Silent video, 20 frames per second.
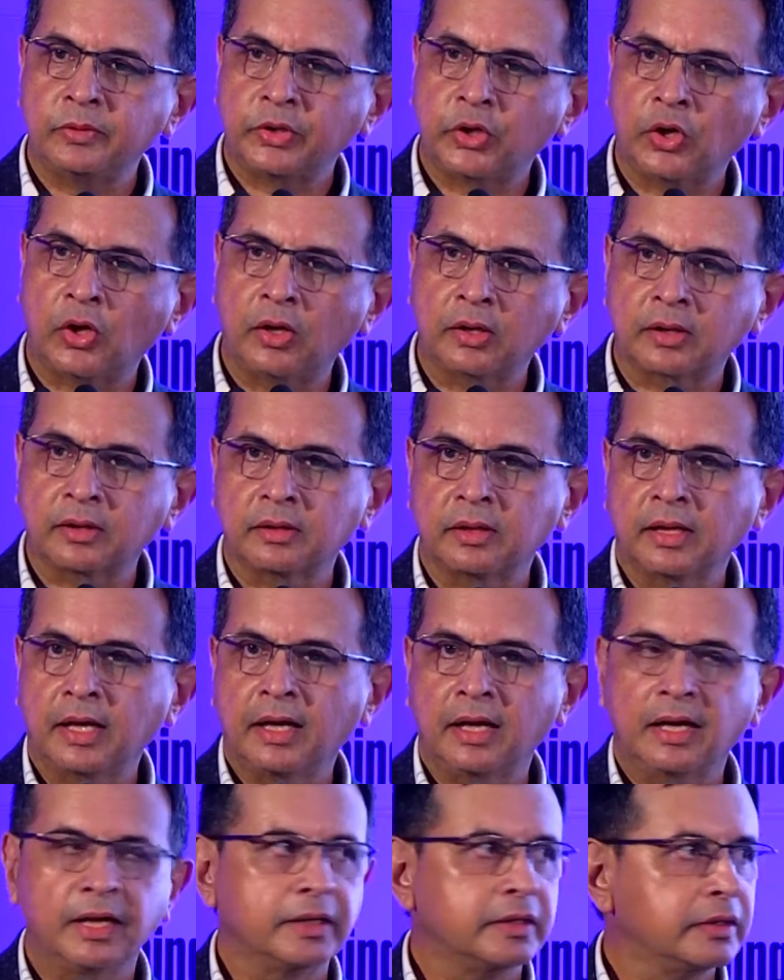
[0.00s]
talk,
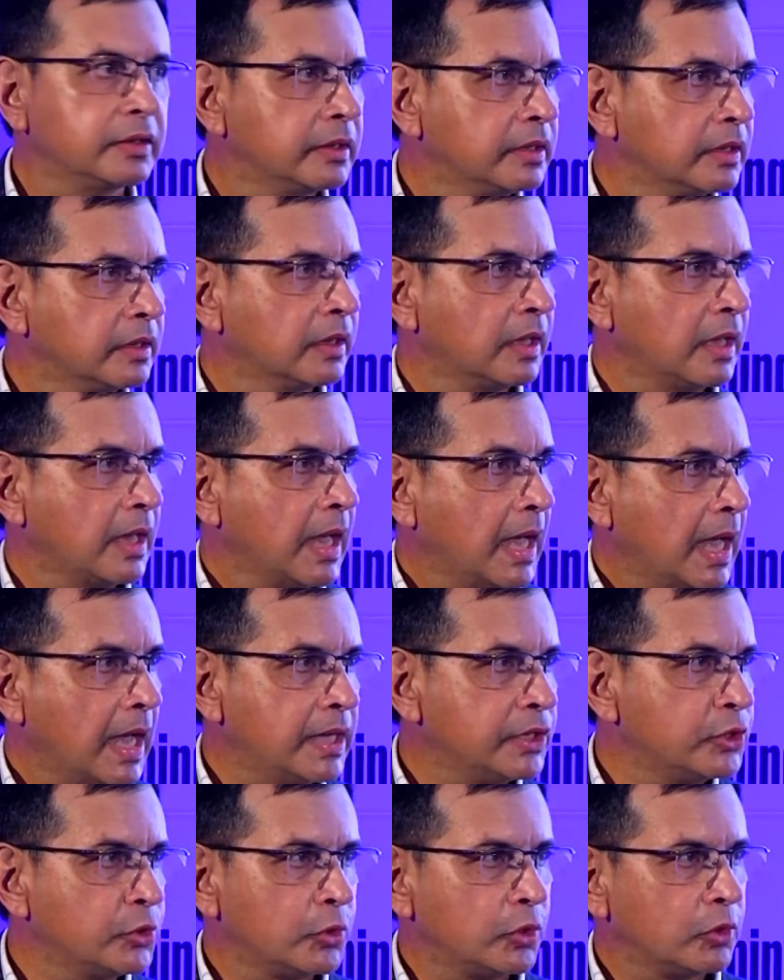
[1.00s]
and
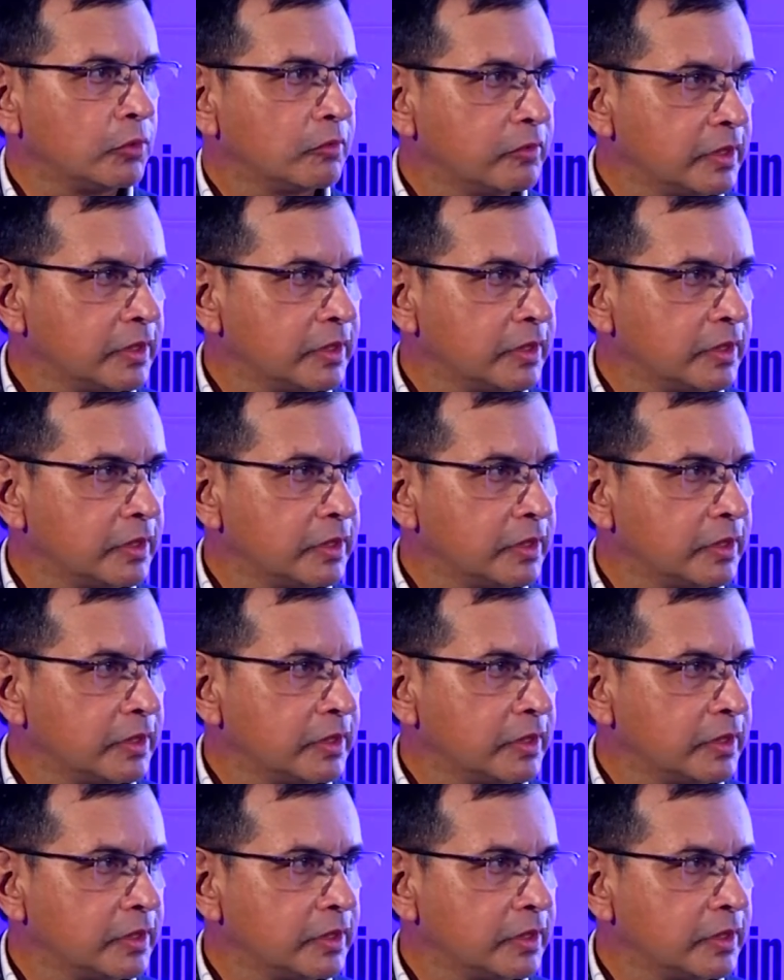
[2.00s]
I don't know